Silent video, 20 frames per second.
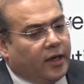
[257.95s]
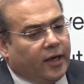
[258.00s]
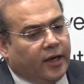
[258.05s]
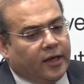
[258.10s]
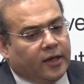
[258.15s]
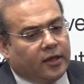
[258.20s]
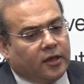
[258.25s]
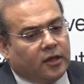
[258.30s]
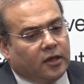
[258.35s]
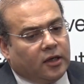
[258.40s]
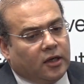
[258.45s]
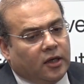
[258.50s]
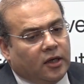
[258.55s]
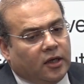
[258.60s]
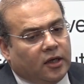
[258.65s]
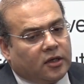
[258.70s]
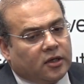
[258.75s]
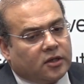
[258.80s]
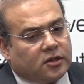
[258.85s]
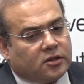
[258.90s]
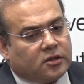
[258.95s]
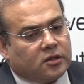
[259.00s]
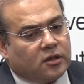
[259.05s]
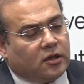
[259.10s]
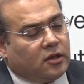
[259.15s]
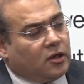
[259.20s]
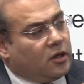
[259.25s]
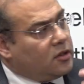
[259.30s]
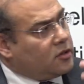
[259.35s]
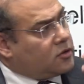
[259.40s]
And it's
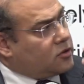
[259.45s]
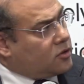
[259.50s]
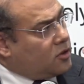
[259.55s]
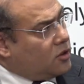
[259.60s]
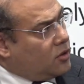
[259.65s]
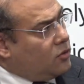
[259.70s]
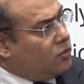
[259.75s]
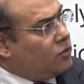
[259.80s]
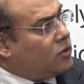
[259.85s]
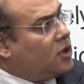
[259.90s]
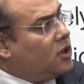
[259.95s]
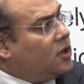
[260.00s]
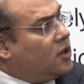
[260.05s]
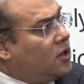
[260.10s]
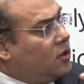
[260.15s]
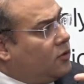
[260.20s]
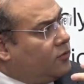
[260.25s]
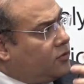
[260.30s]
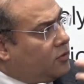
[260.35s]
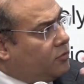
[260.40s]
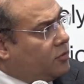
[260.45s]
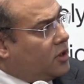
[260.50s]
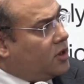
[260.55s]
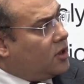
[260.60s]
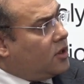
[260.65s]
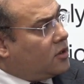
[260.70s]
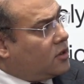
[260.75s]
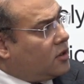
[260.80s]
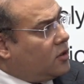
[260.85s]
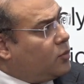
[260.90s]
the duty then of the
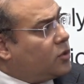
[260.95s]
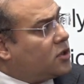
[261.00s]
mediator,